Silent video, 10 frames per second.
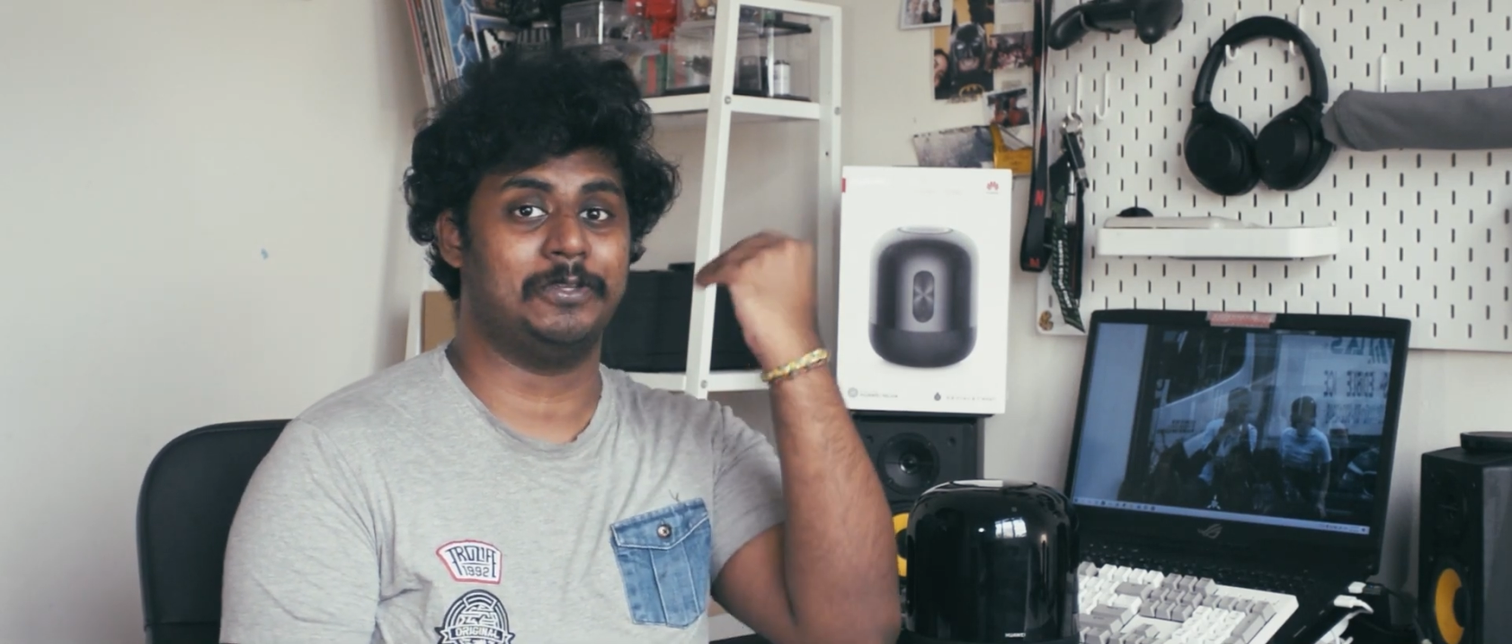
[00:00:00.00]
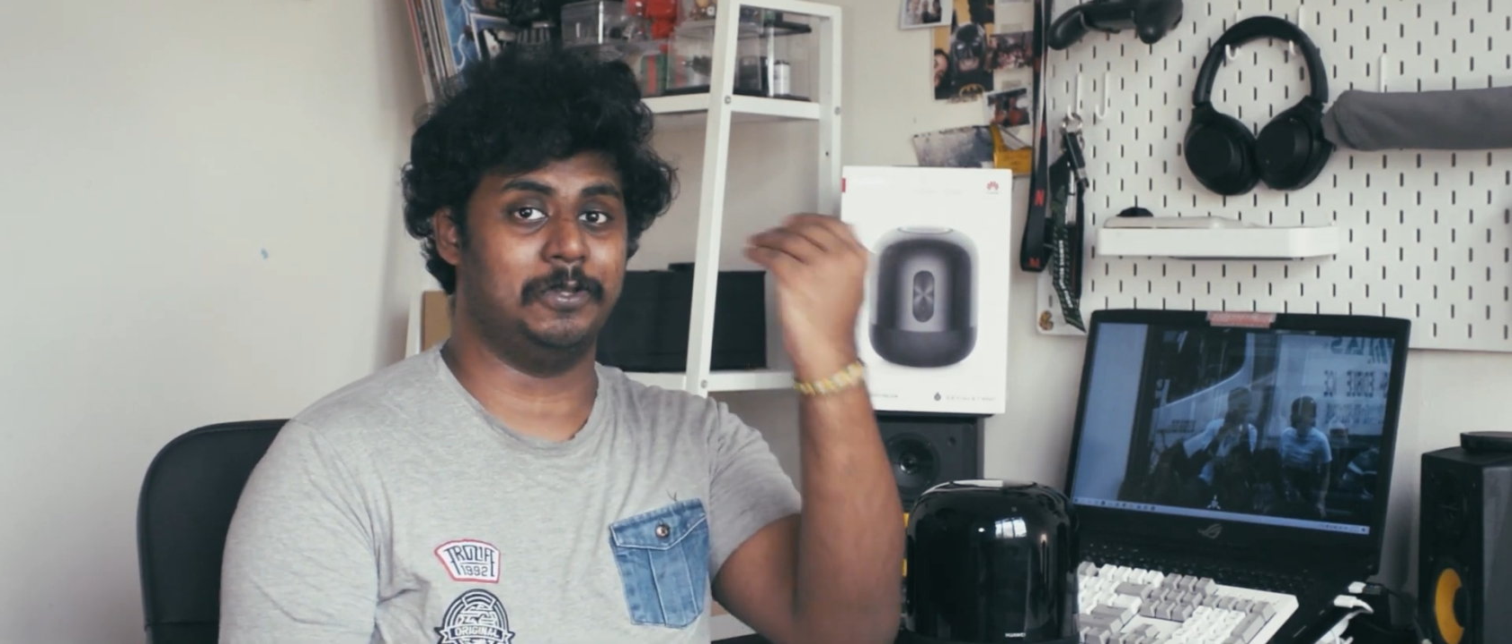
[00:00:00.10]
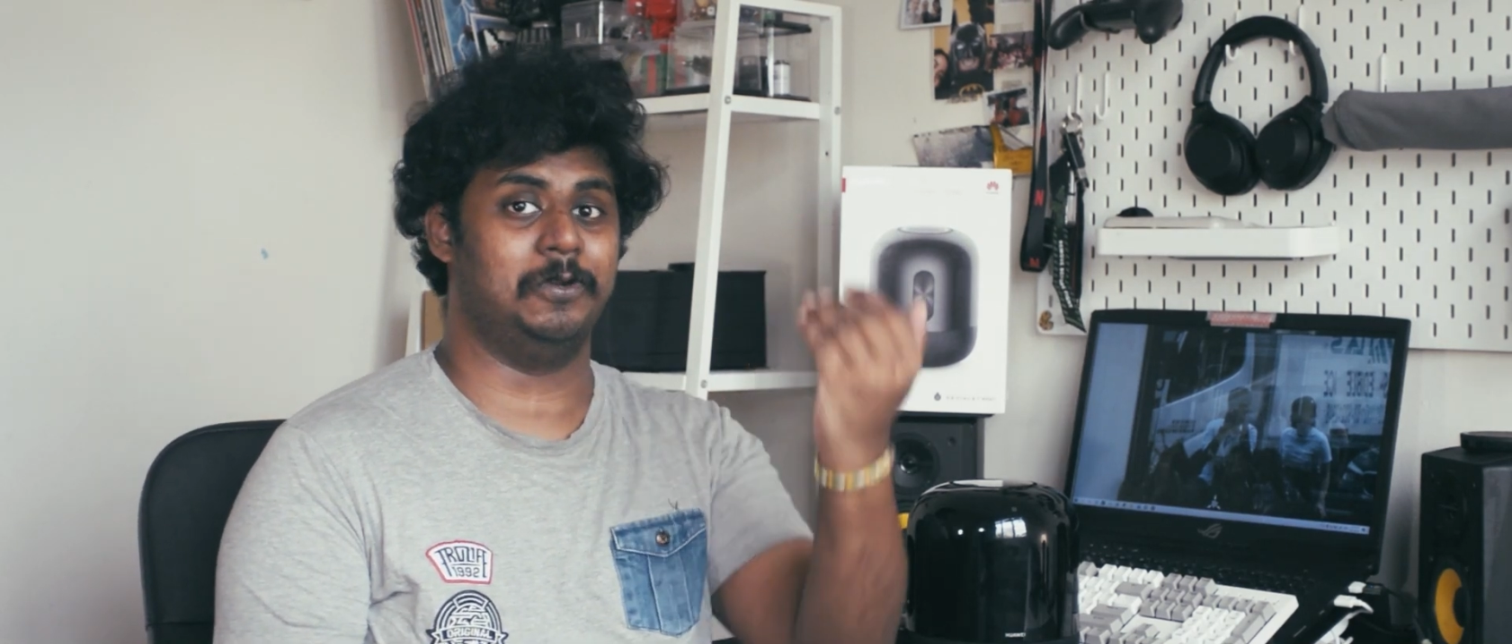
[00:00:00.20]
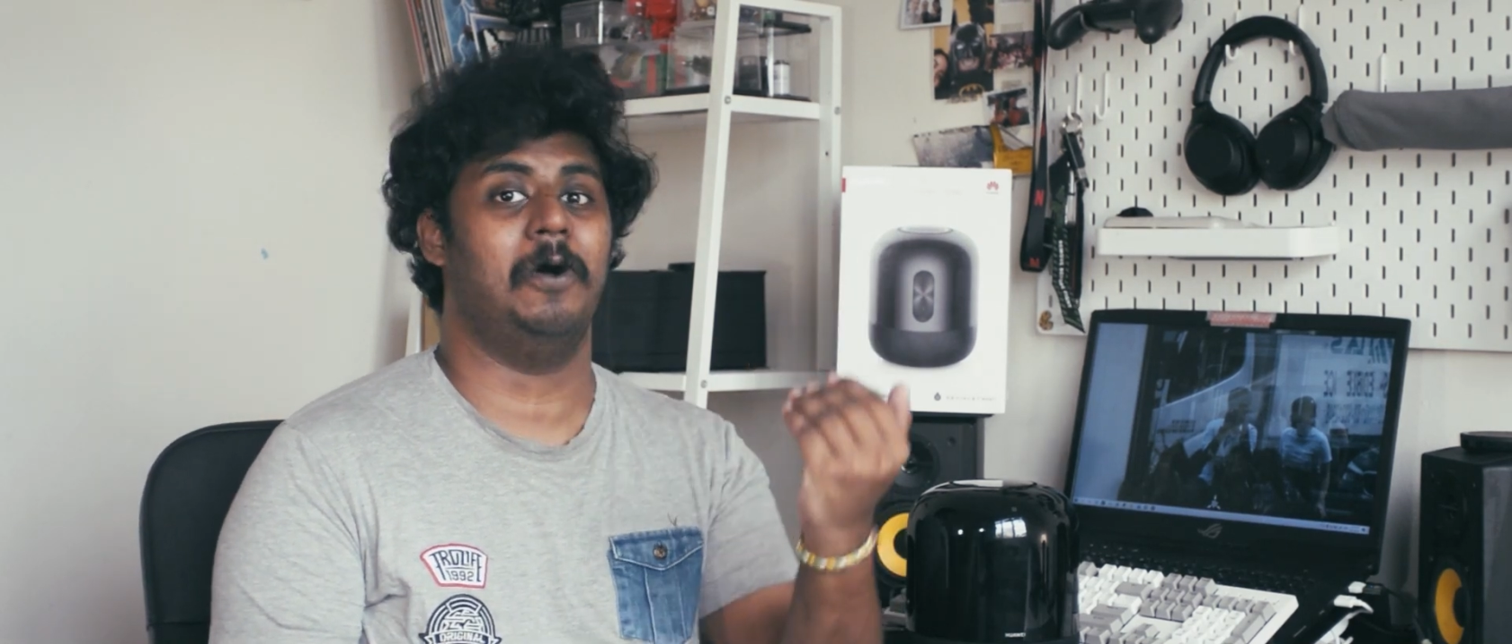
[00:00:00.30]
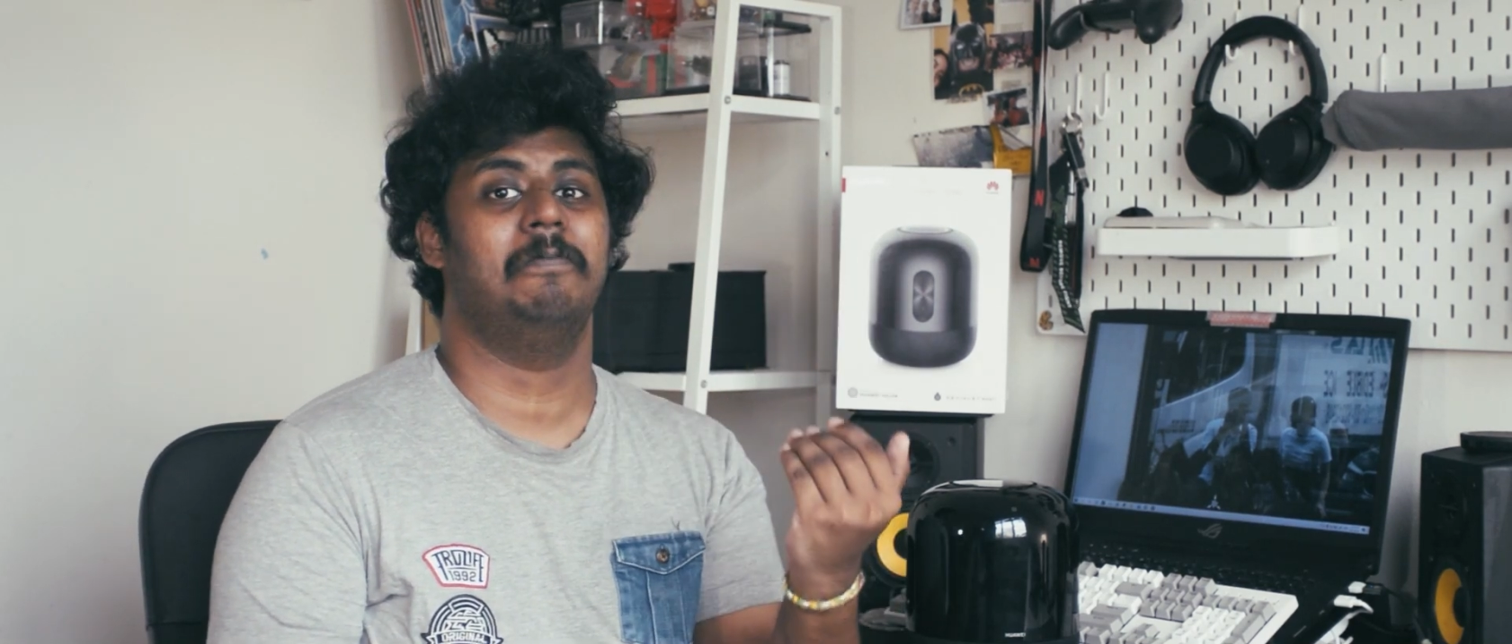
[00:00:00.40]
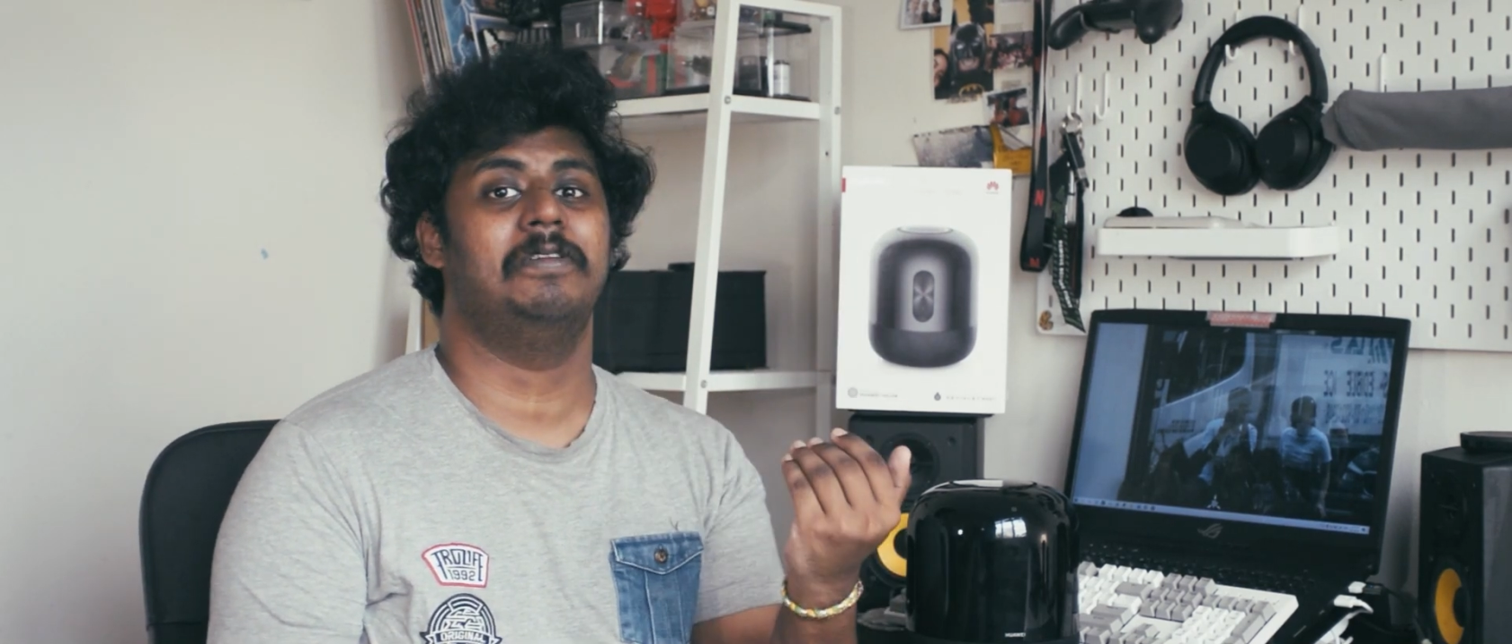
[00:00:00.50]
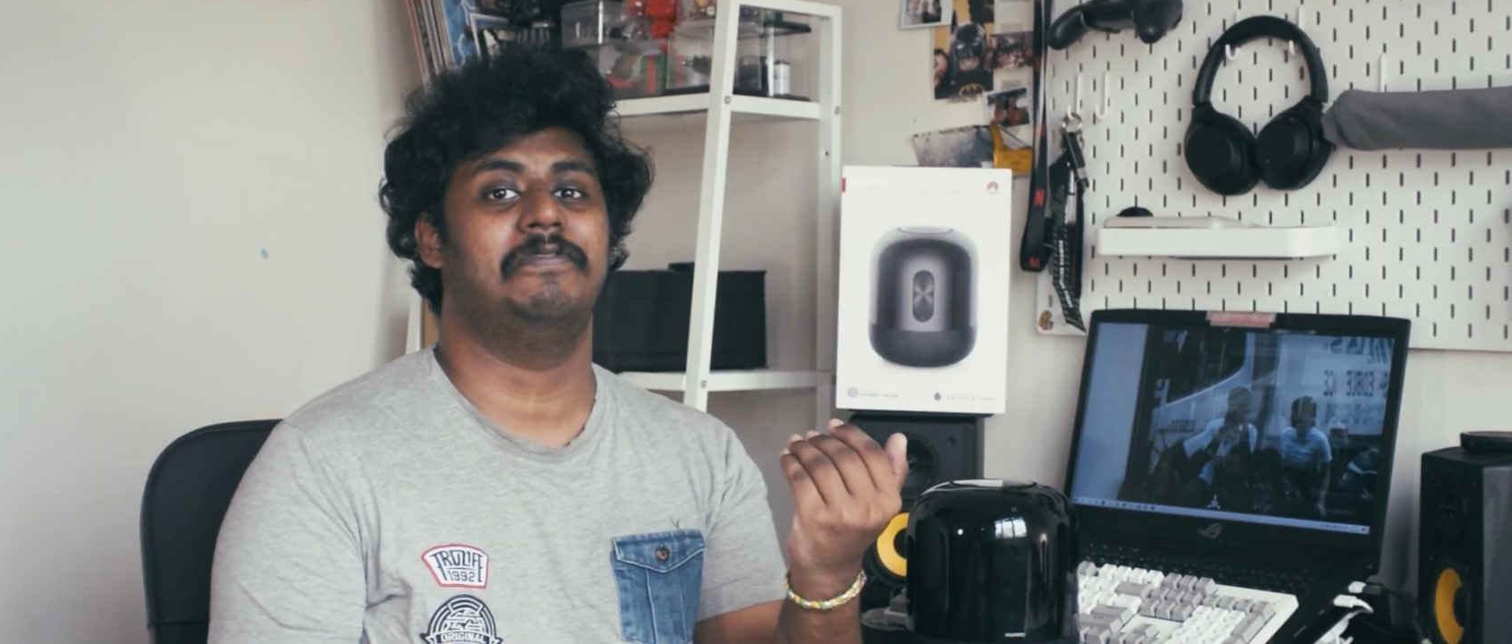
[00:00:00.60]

to the normal